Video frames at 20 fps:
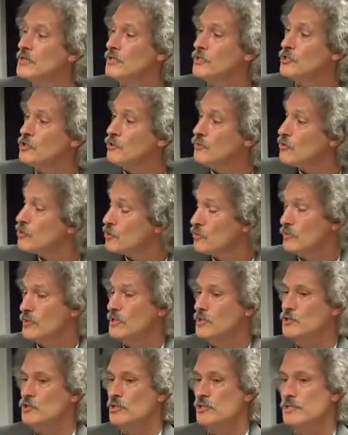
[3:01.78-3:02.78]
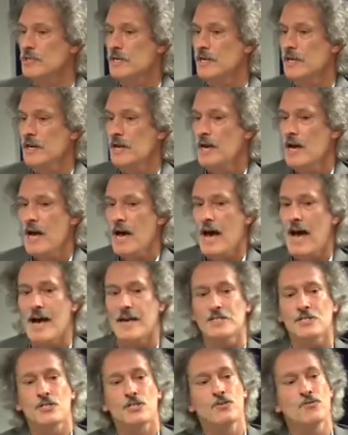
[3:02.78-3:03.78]
in the Jewish tradition
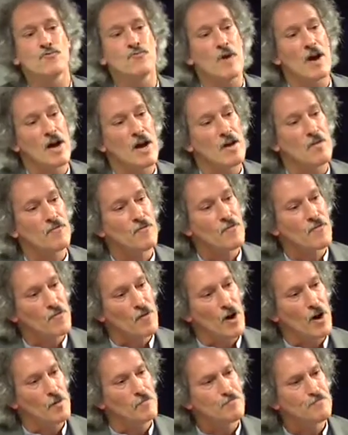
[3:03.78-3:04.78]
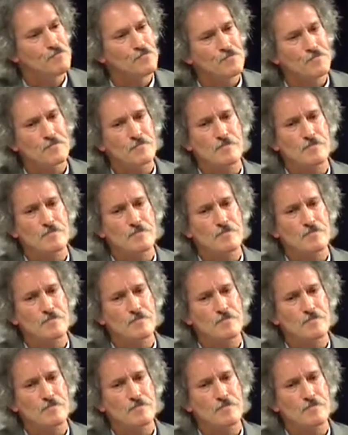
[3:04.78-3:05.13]
as derived from